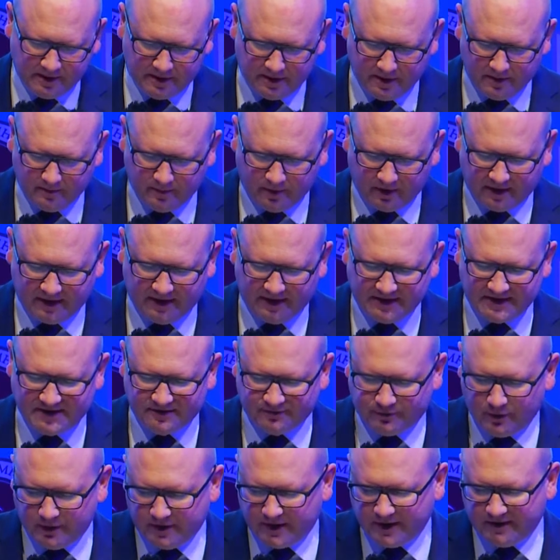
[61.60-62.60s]
but it is
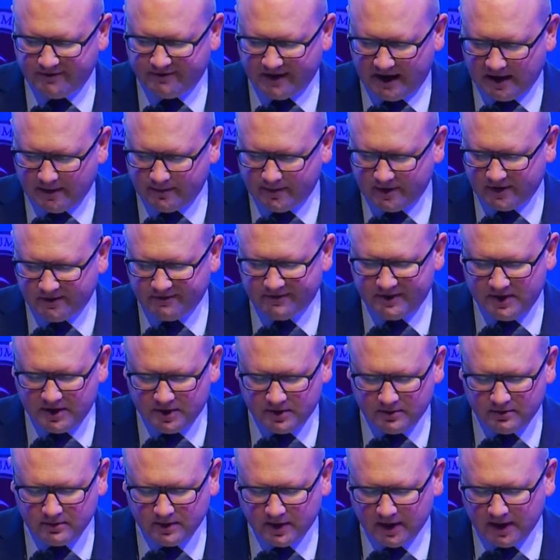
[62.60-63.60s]
through the development of
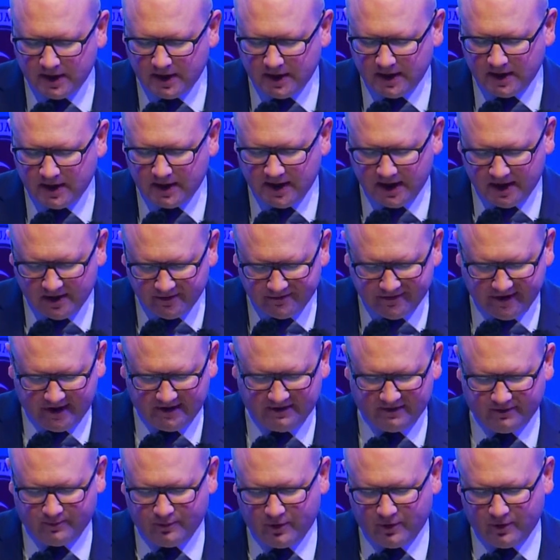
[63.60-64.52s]
new, innovative